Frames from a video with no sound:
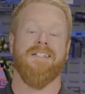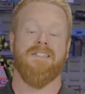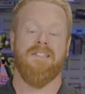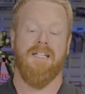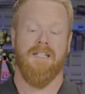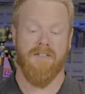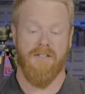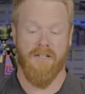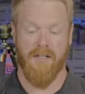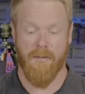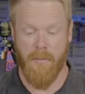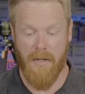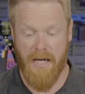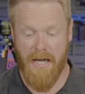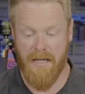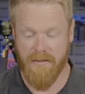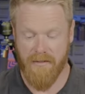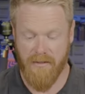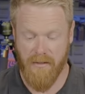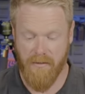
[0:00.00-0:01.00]
let's get into the
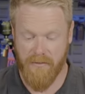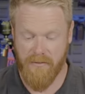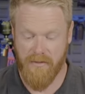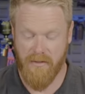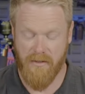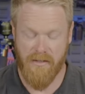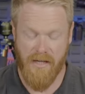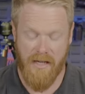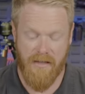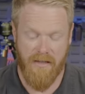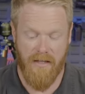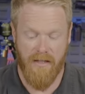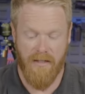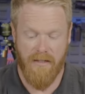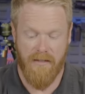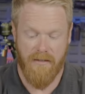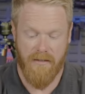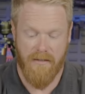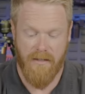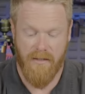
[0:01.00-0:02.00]
positives because I
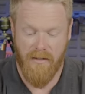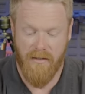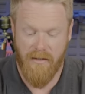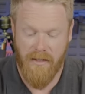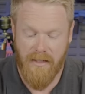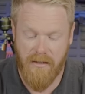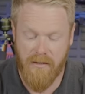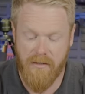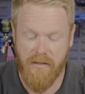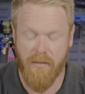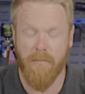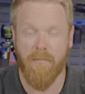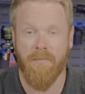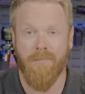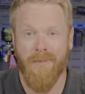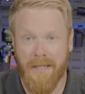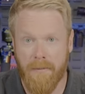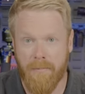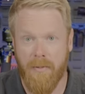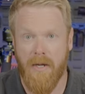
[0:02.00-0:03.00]
think there is some
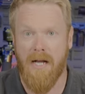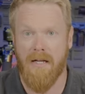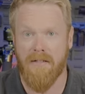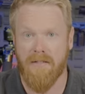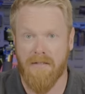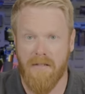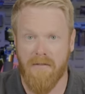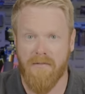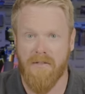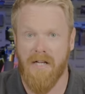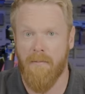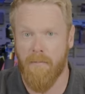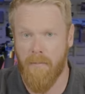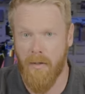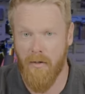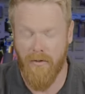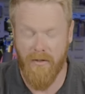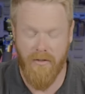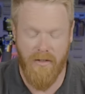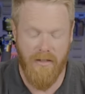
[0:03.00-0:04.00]
big positives on
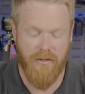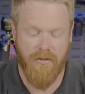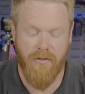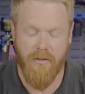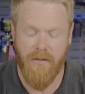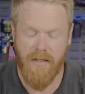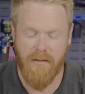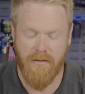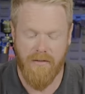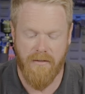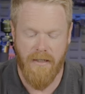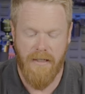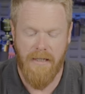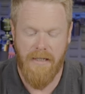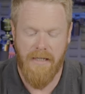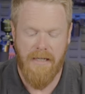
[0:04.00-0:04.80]
both of these units.